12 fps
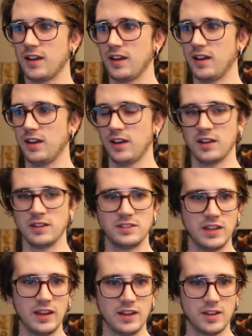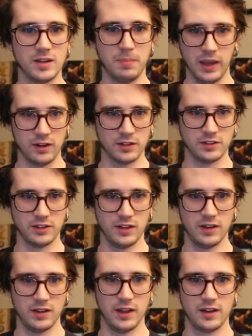conceded to Peterson
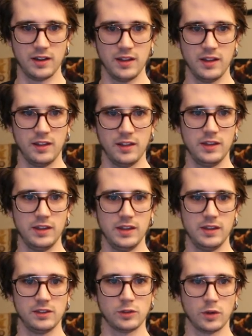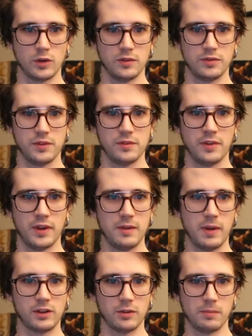that the sort of
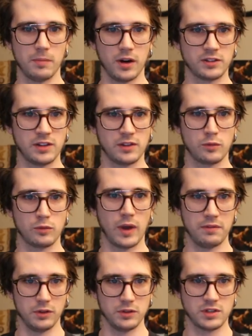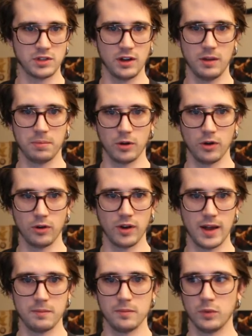fundamental Marxist revolutionary
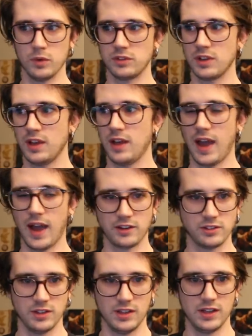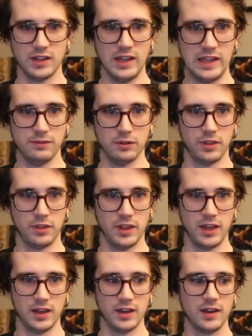program was actually an evil
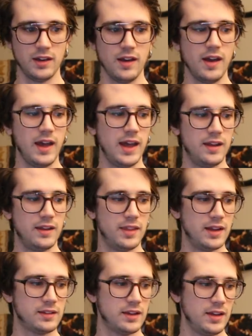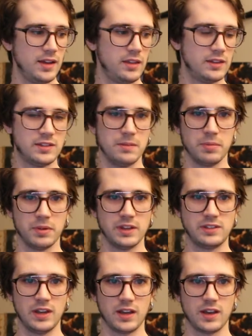thing, and that the
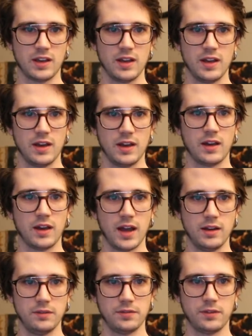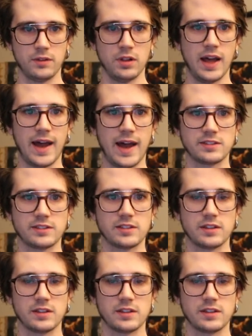simplistic kind of class